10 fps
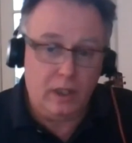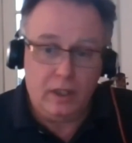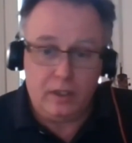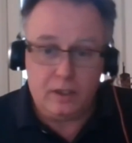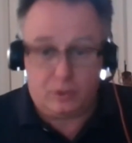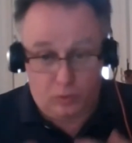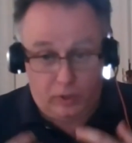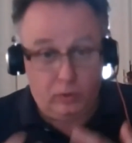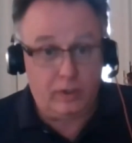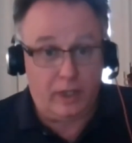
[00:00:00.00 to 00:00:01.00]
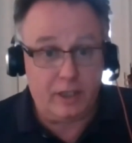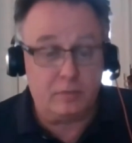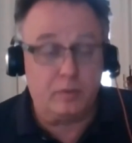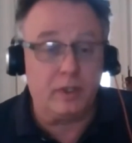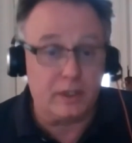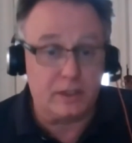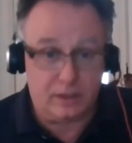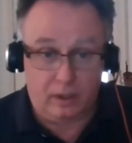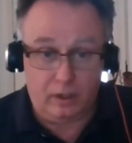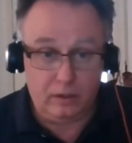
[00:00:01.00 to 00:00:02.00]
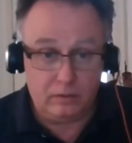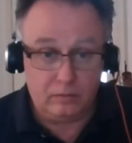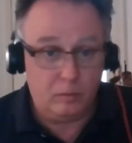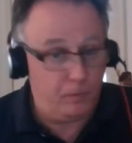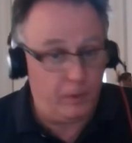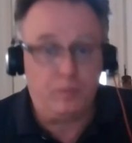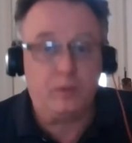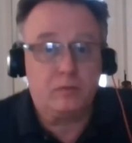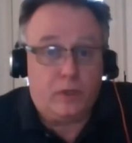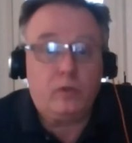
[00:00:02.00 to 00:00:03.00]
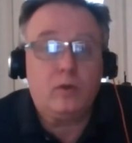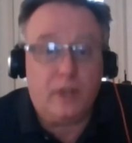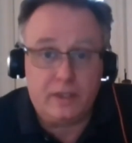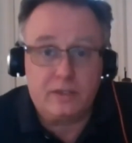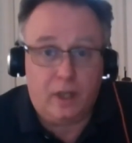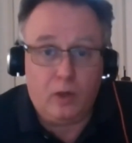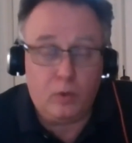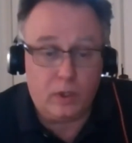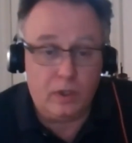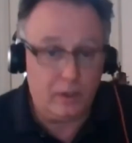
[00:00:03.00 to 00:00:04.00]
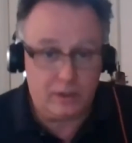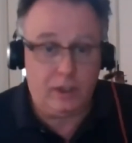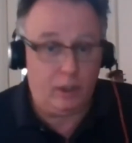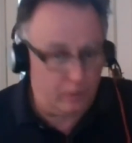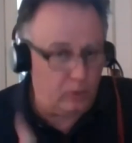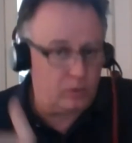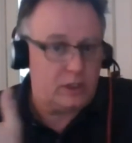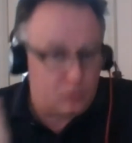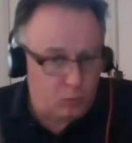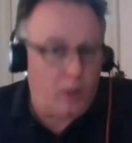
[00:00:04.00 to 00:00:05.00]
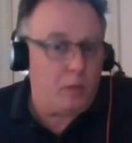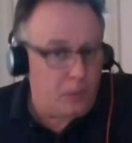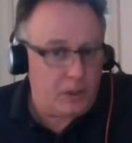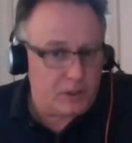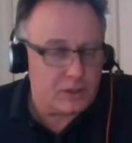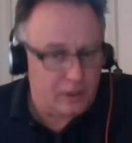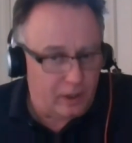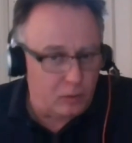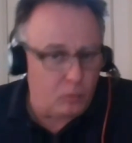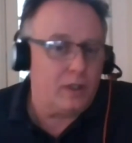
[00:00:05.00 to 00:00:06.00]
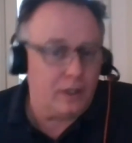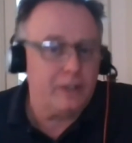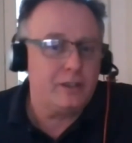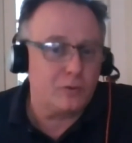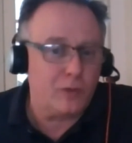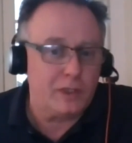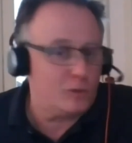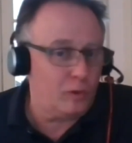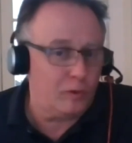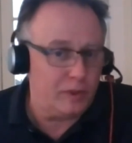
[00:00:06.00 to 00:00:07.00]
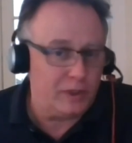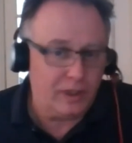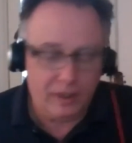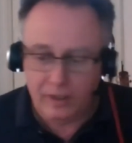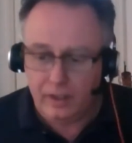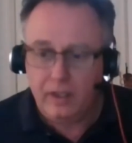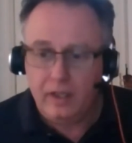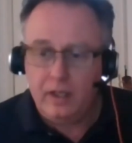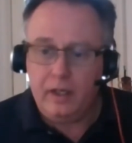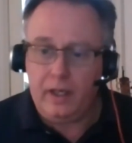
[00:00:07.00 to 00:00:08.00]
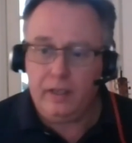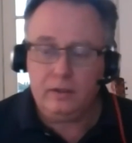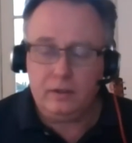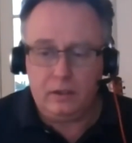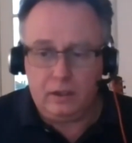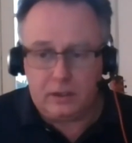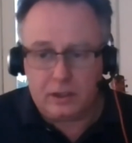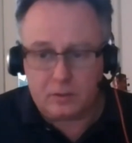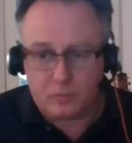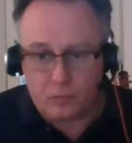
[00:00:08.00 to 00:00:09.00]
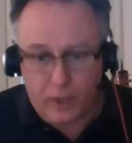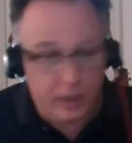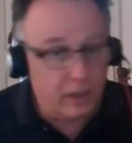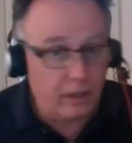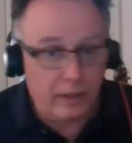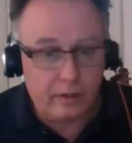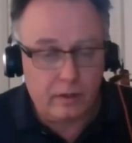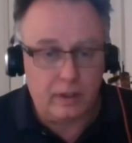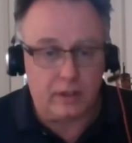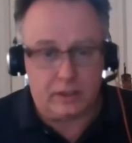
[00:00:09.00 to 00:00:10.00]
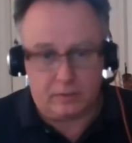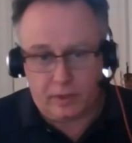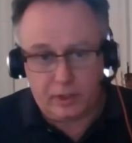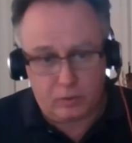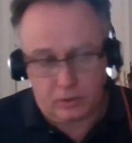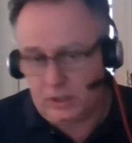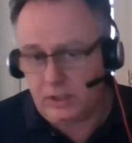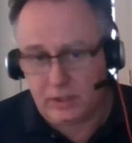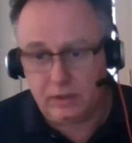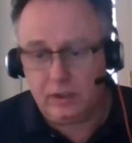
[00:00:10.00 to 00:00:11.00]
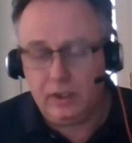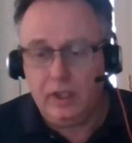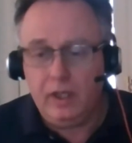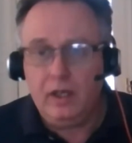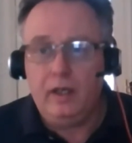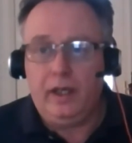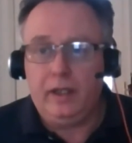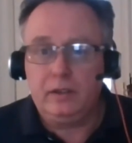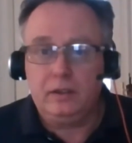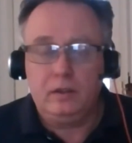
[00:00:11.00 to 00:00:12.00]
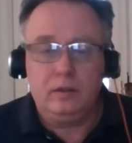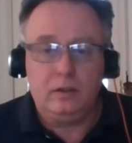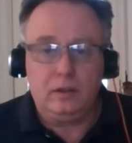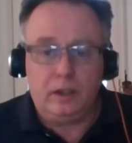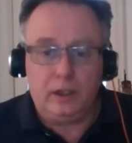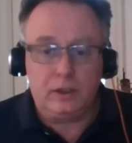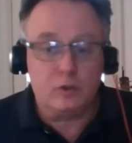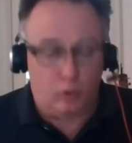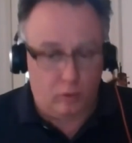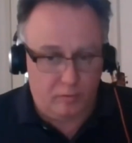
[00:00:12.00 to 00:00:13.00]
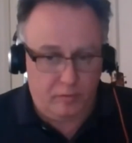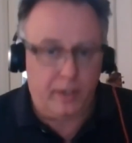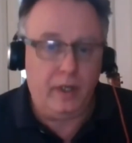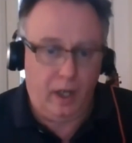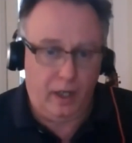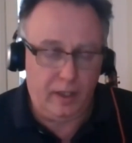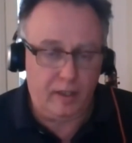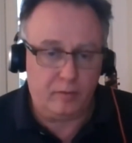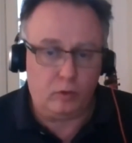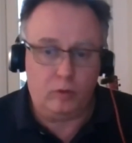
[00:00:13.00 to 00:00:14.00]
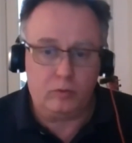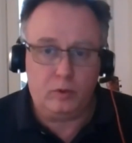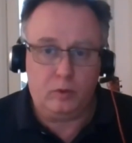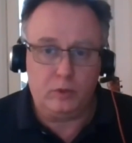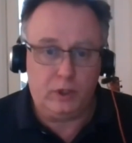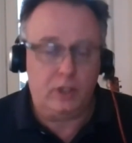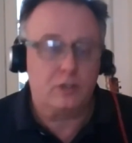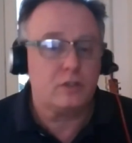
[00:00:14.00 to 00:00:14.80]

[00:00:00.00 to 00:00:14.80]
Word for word: is recognizable in style. People recognize our style because it's one person style. One lady writes all of it. And it is very clear, it is very consistent, and it is on a very high level of communication